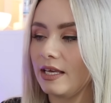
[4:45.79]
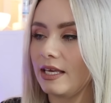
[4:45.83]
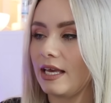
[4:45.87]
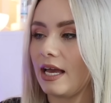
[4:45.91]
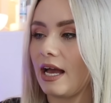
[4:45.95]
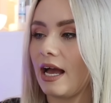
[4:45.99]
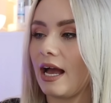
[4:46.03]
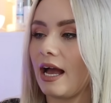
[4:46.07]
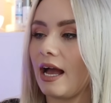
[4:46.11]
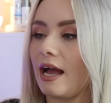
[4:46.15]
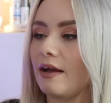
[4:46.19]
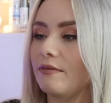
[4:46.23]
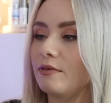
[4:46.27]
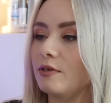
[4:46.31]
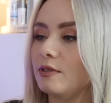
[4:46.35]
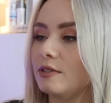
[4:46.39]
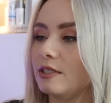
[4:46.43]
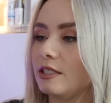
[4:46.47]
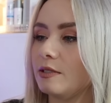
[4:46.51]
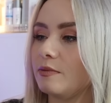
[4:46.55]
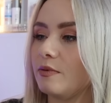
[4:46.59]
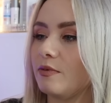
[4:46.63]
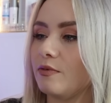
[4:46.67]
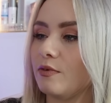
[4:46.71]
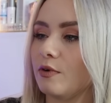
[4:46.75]
Yeah, I have used
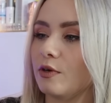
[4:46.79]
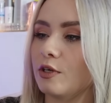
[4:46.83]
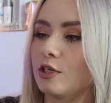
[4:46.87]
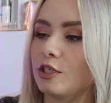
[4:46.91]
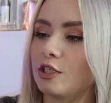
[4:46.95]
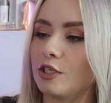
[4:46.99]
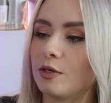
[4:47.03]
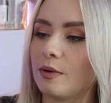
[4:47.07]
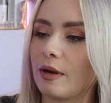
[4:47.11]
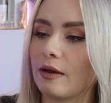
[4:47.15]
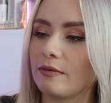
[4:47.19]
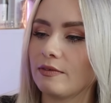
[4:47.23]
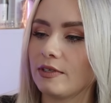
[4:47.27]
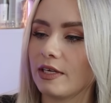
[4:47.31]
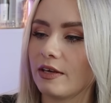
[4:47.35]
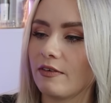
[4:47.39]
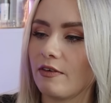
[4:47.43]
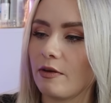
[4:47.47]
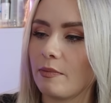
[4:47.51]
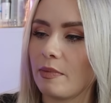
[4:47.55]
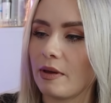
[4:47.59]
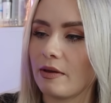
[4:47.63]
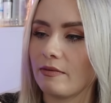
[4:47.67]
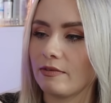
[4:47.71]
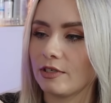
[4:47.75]
this before. You do have to give
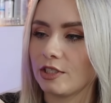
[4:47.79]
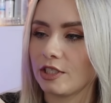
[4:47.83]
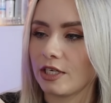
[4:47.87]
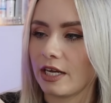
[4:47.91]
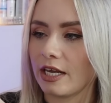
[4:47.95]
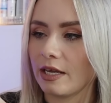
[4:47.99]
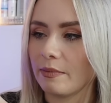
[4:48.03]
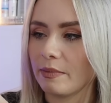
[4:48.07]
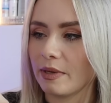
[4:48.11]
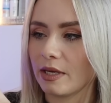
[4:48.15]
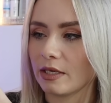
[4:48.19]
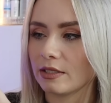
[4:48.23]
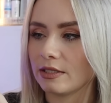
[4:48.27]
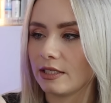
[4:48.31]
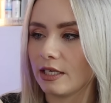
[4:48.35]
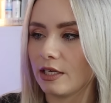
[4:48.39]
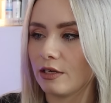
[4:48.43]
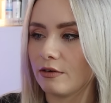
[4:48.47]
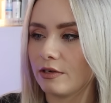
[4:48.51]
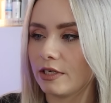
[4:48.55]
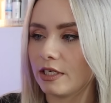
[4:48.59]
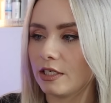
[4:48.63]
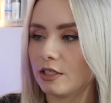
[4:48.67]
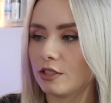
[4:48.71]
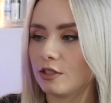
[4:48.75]
it a bit of a shake because the
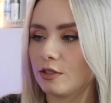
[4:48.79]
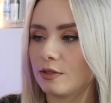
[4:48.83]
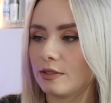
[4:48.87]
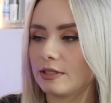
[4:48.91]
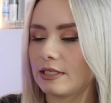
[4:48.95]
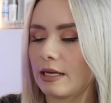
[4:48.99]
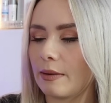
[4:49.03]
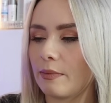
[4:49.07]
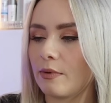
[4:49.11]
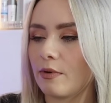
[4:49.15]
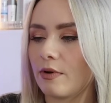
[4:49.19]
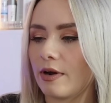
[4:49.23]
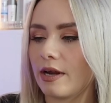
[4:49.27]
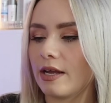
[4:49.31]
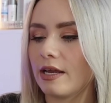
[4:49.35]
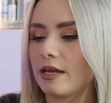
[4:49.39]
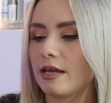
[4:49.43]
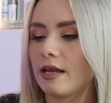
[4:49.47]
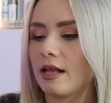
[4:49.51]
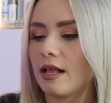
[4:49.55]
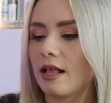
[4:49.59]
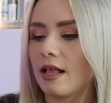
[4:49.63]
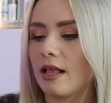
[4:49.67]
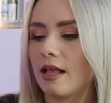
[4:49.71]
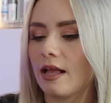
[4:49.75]
ingredients do separate.